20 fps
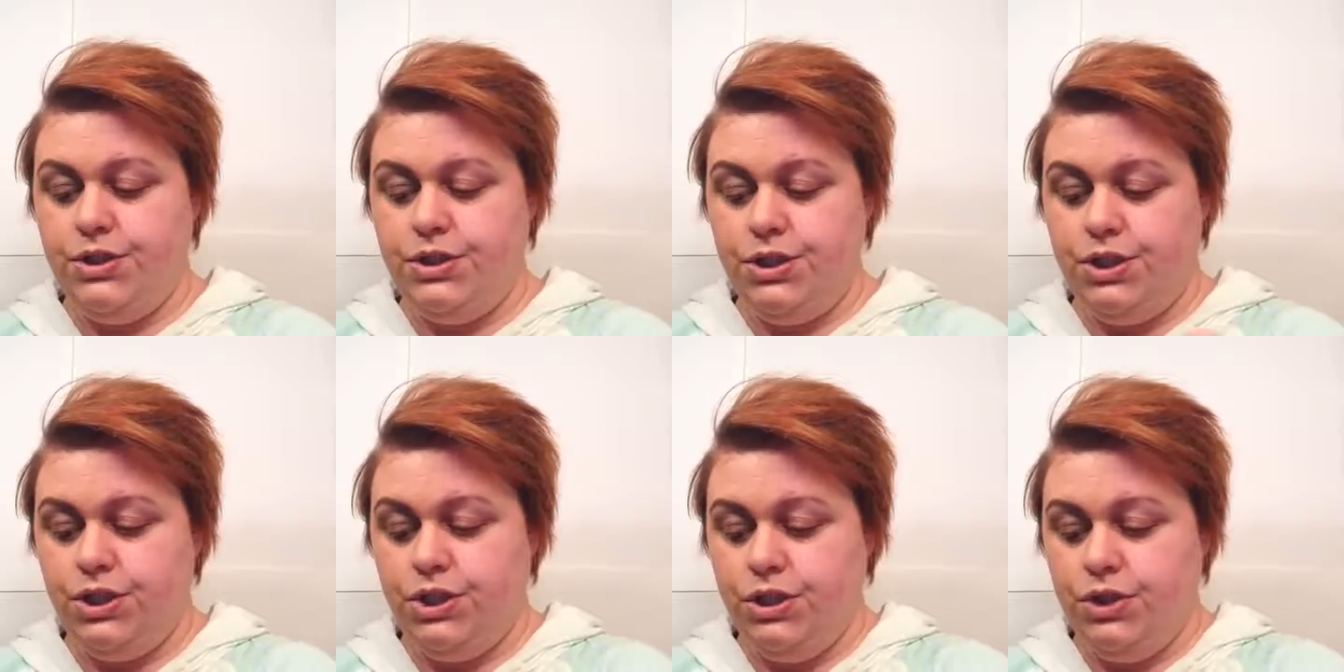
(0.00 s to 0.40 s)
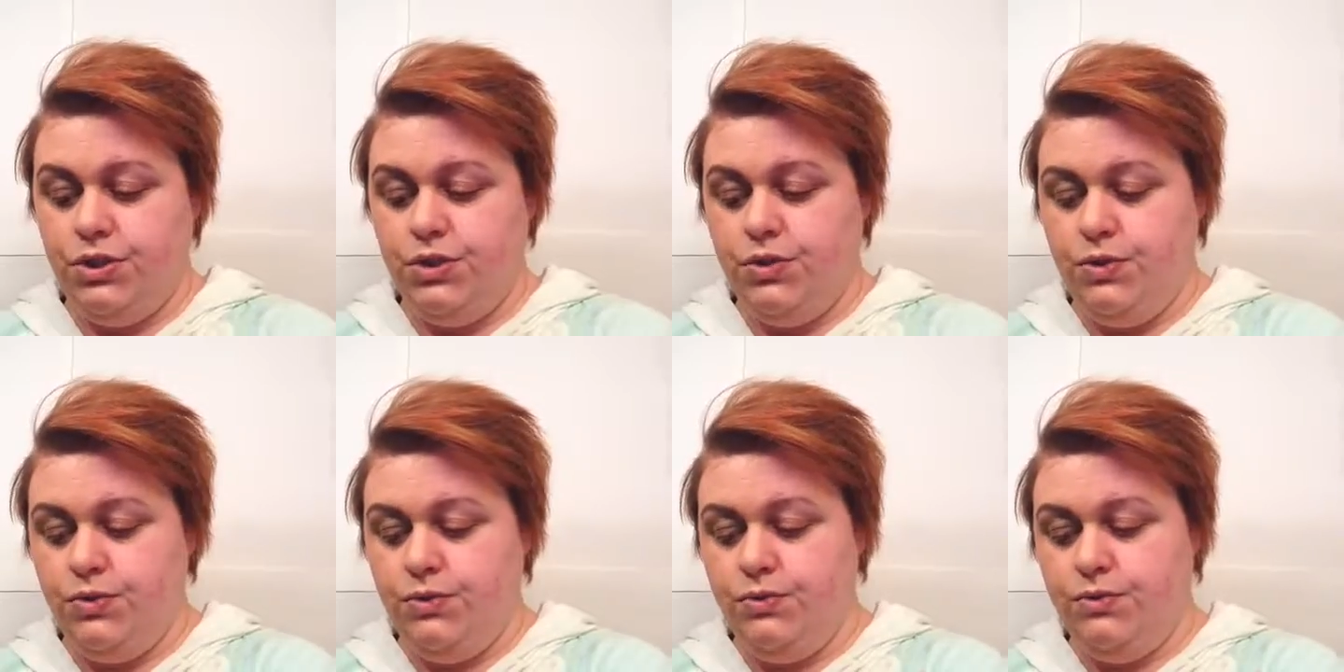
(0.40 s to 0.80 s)

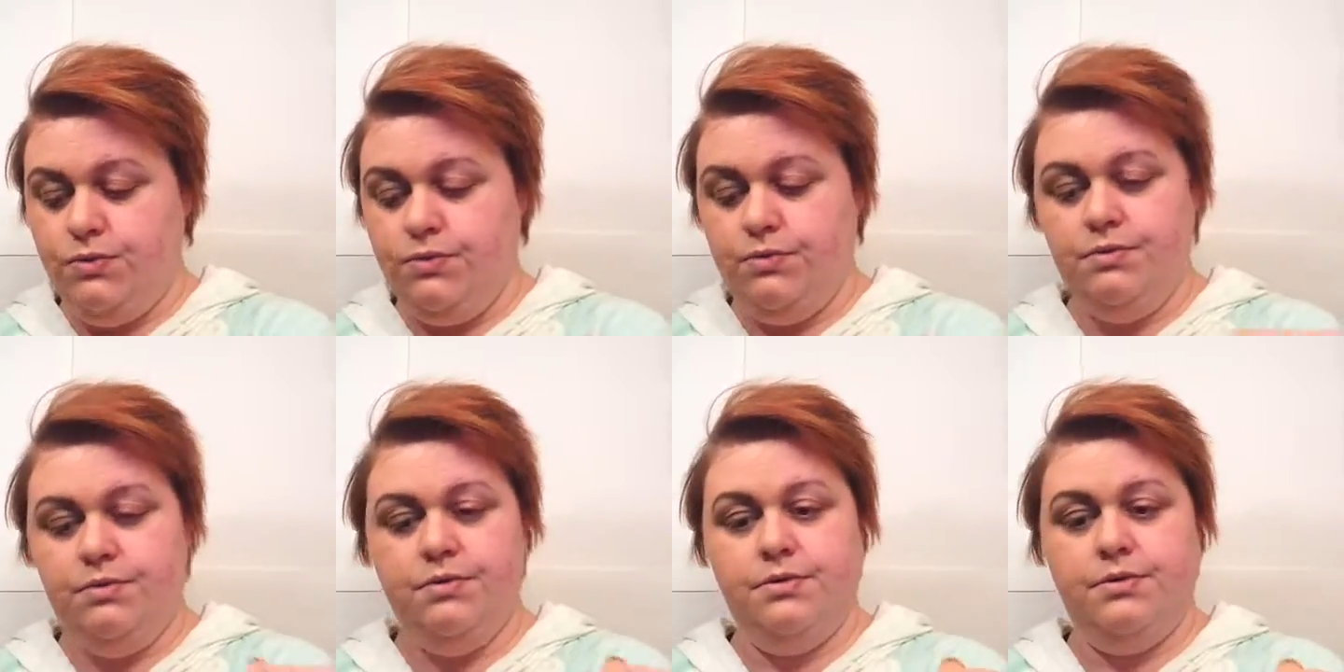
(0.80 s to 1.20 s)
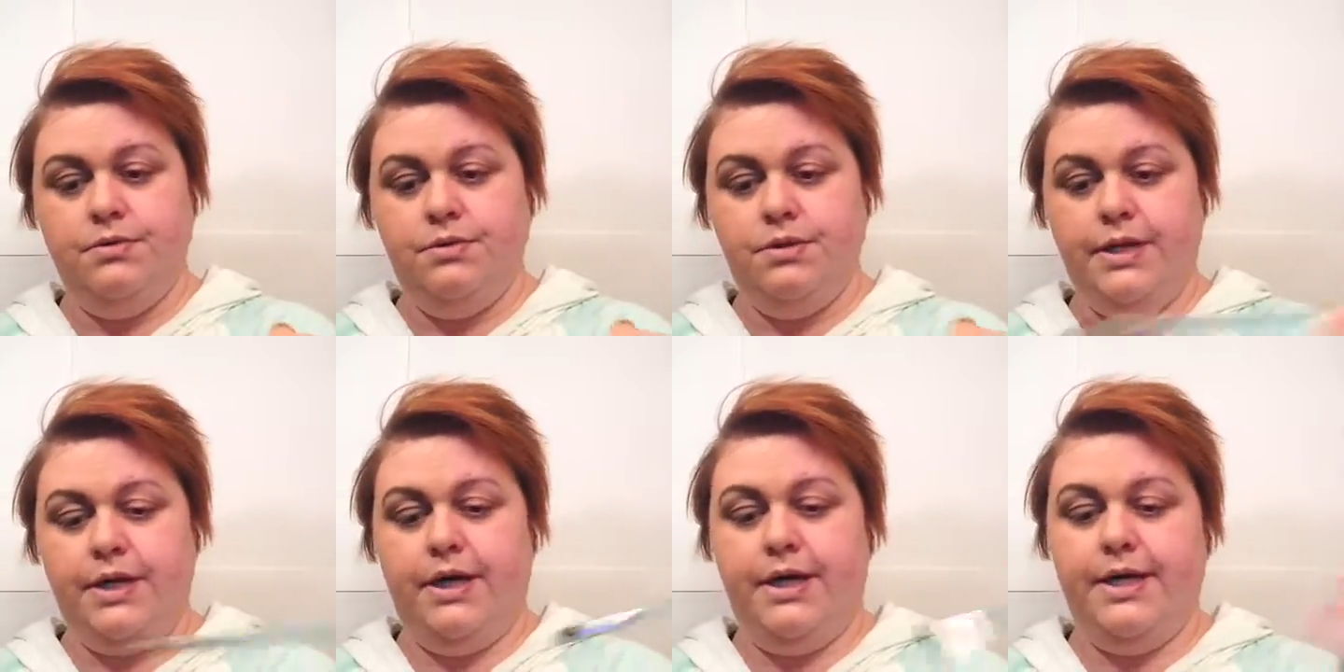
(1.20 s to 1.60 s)
do.
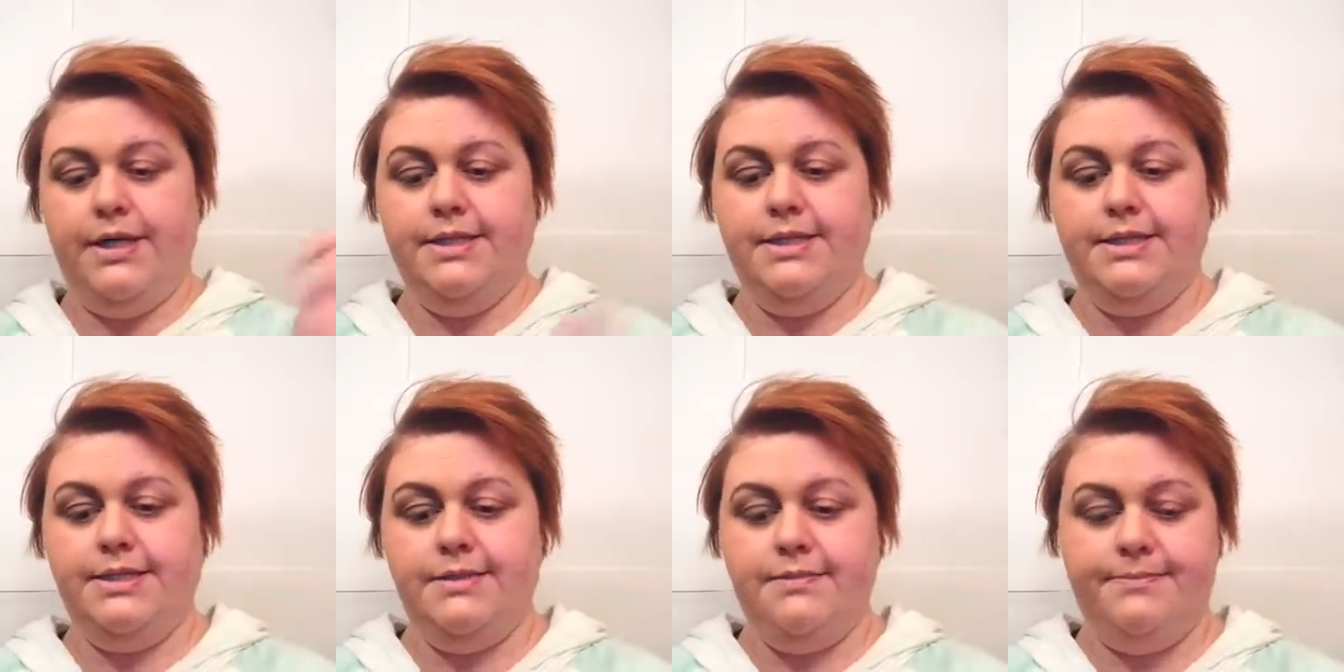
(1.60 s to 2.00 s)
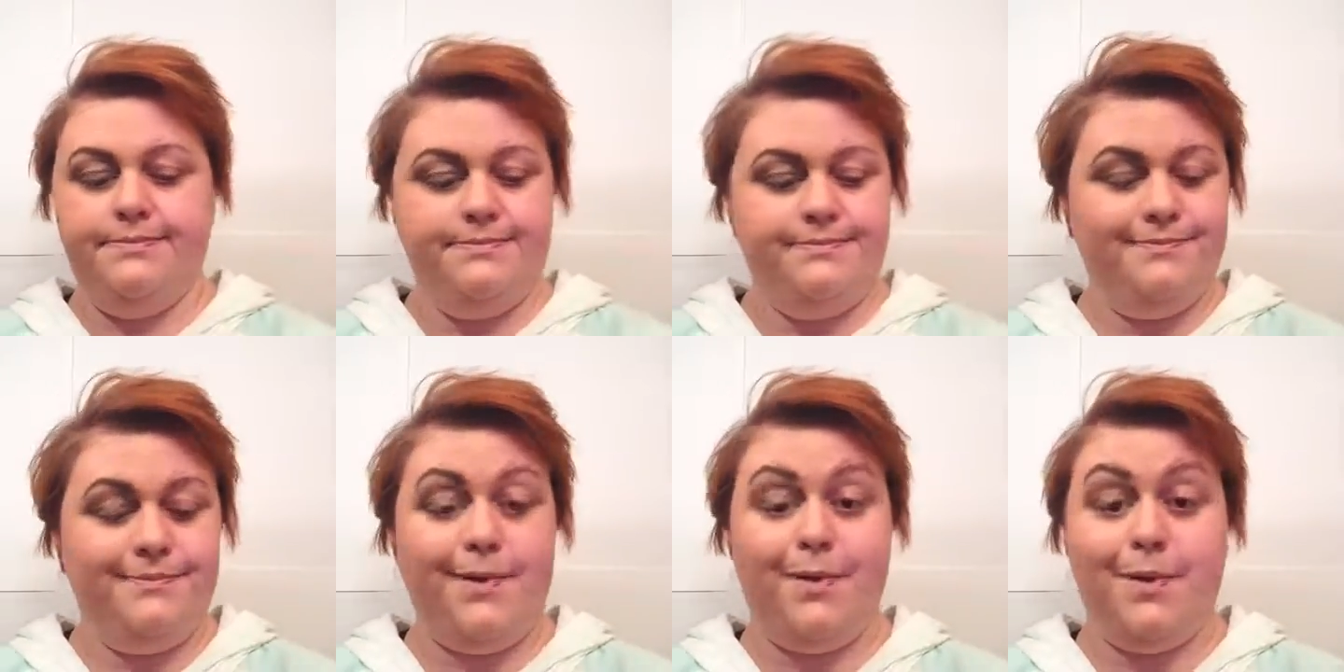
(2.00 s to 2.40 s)
Here it is.
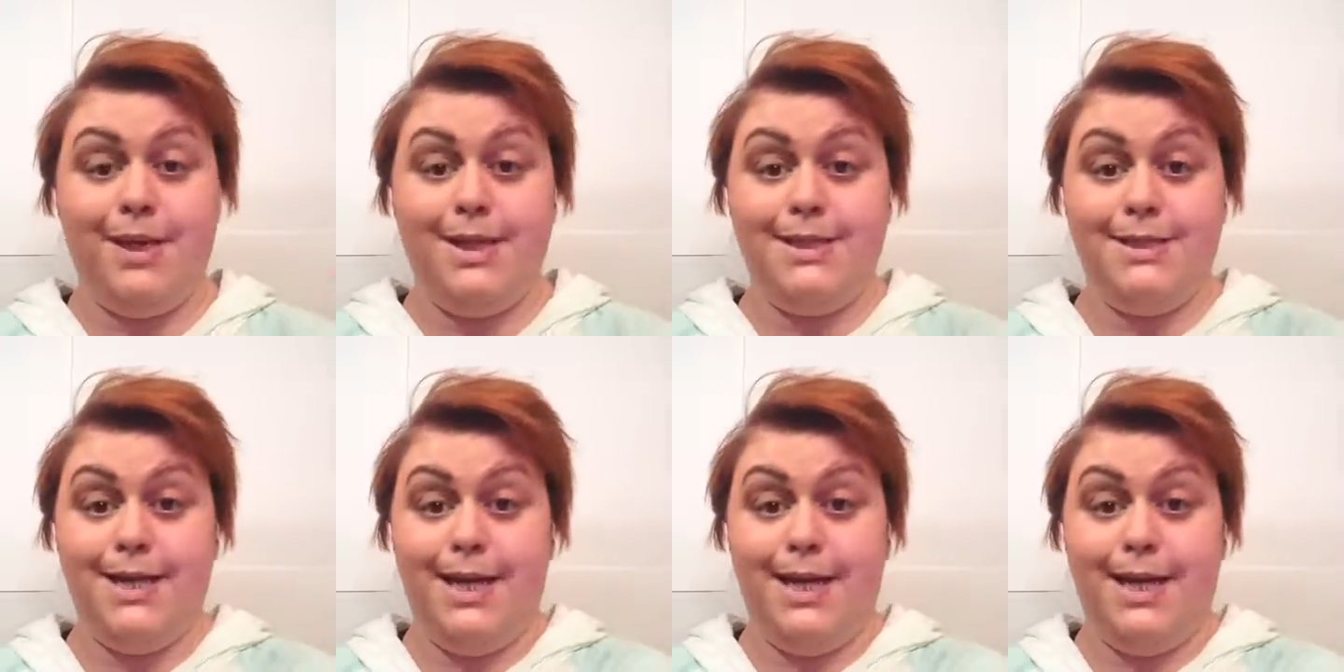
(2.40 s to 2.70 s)
I'm going to